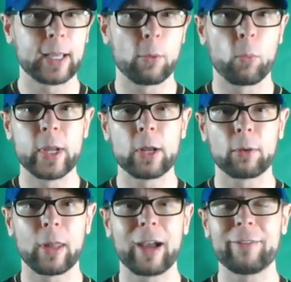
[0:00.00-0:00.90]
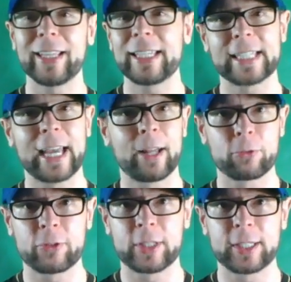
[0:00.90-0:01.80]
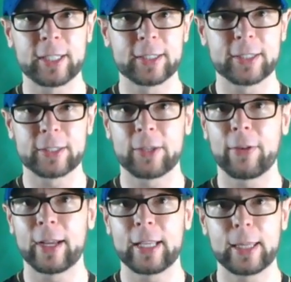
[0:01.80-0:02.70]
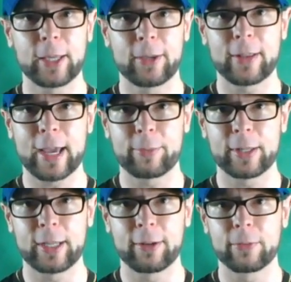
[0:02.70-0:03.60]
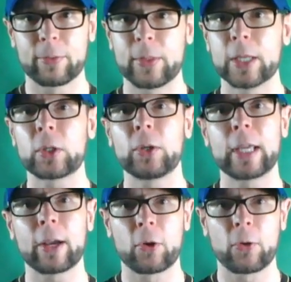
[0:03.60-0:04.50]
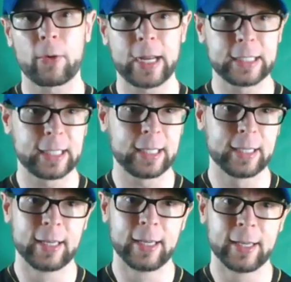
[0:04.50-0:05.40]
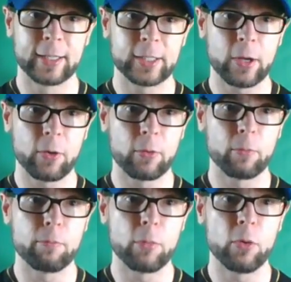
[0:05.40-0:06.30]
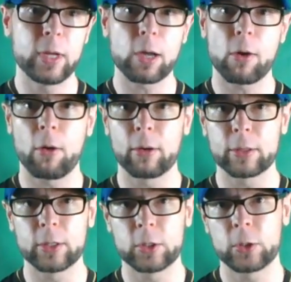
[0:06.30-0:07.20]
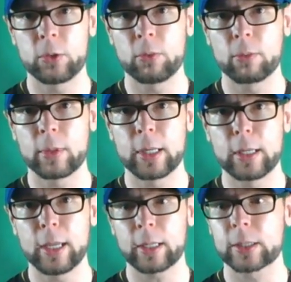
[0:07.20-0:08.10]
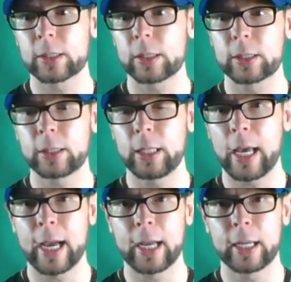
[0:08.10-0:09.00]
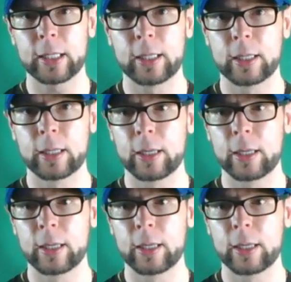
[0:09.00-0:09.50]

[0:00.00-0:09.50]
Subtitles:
Again, we are live. It is allergy season, so anything could happen here. This could get crazy. So moving on to the next slide.